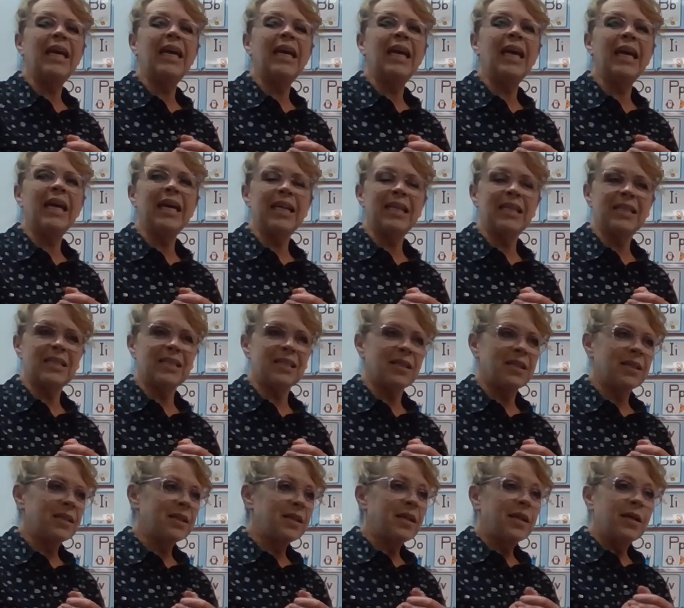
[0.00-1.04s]
Kit.
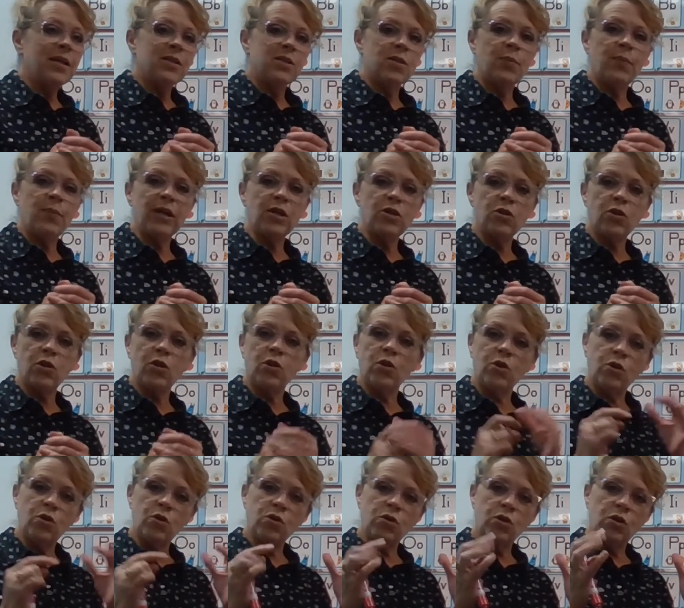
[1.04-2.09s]
So make sure you're
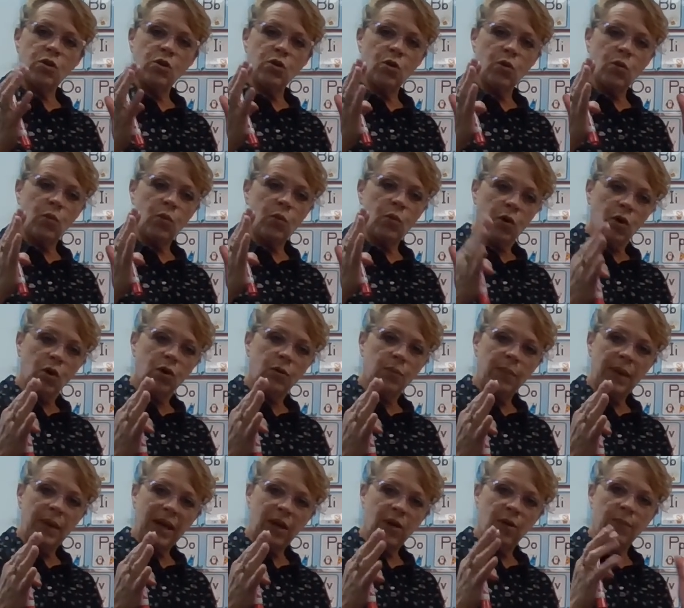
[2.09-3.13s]
using your word
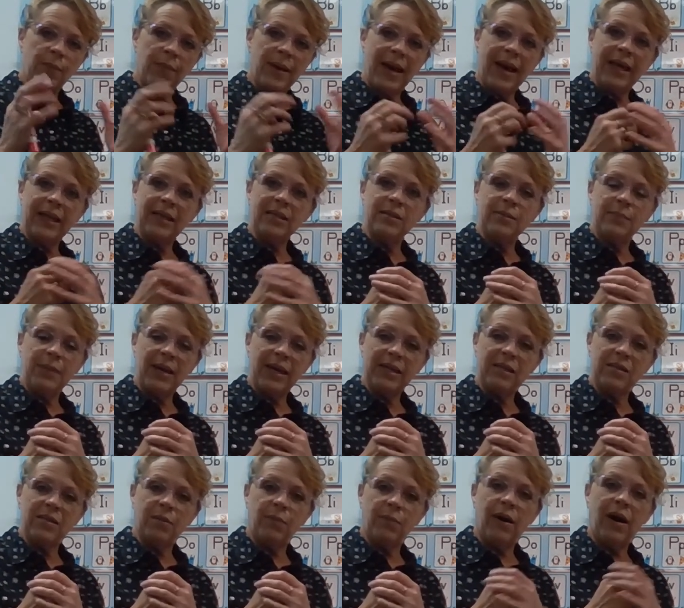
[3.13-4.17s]
maker mat to make
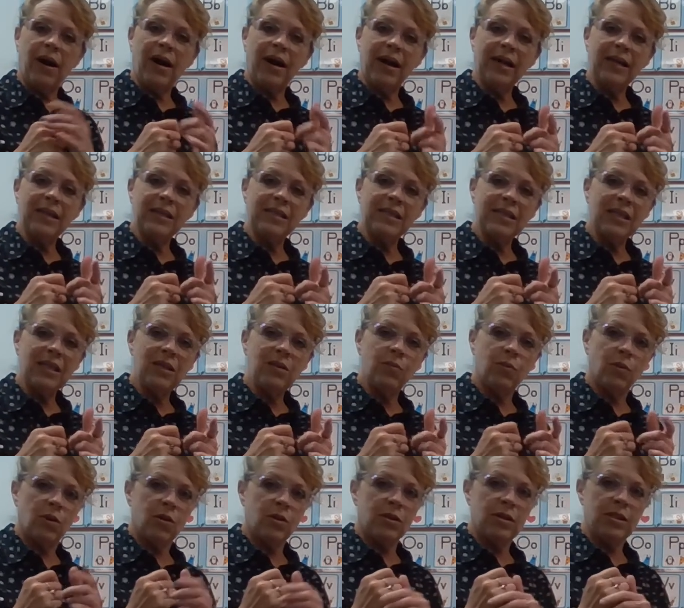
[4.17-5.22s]
some IT
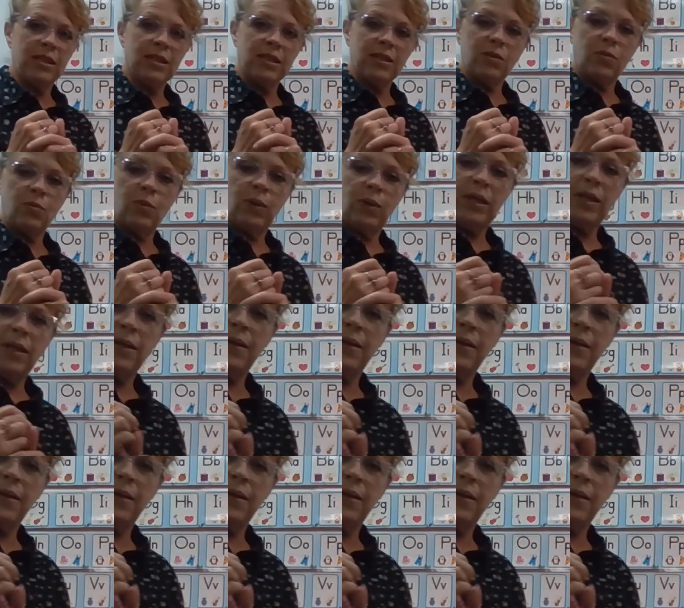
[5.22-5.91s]
words this week.